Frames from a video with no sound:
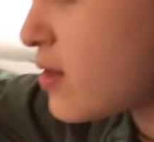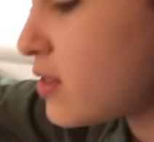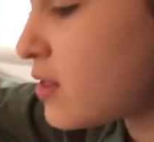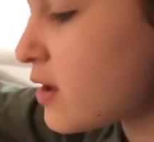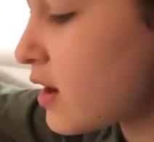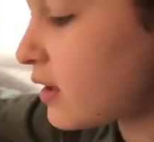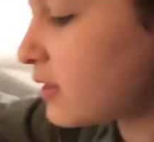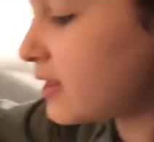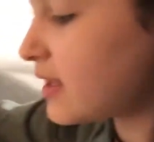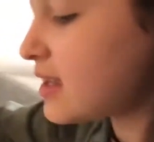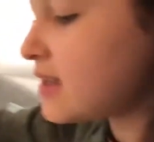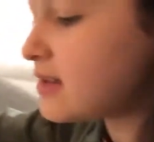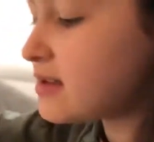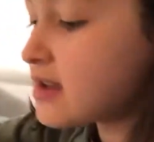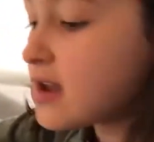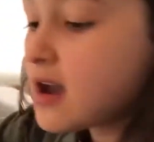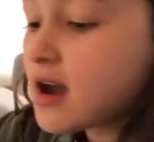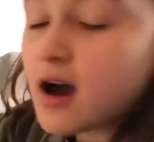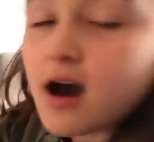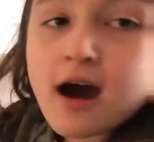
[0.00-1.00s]
notice
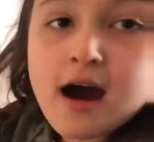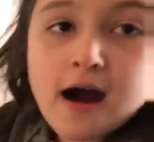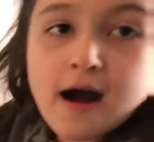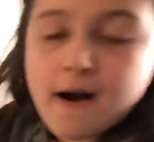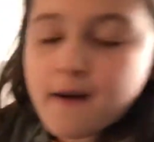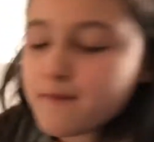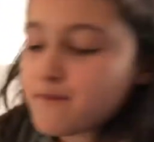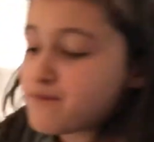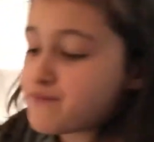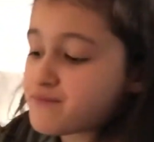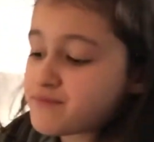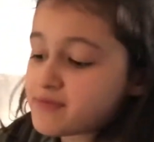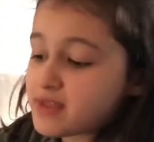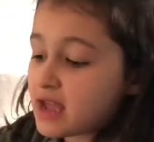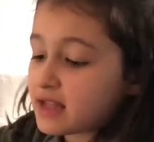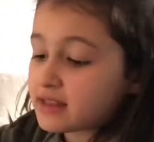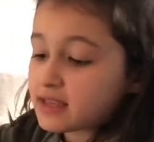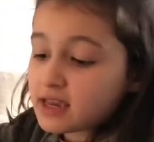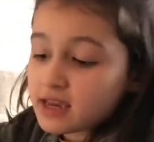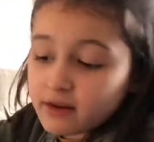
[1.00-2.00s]

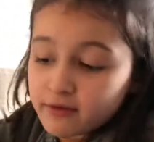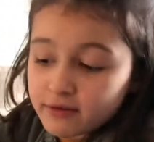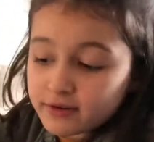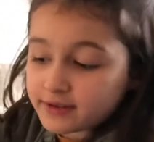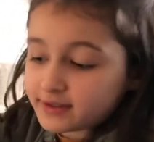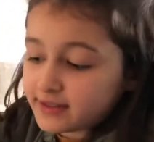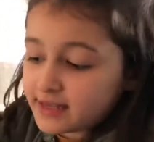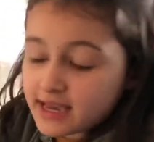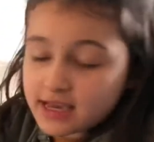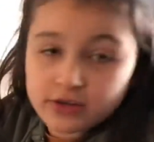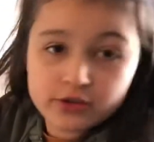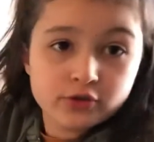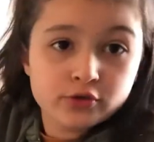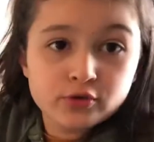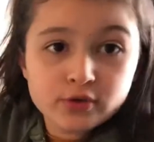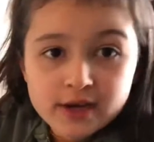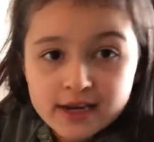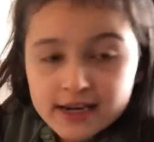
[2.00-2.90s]
that here it says 3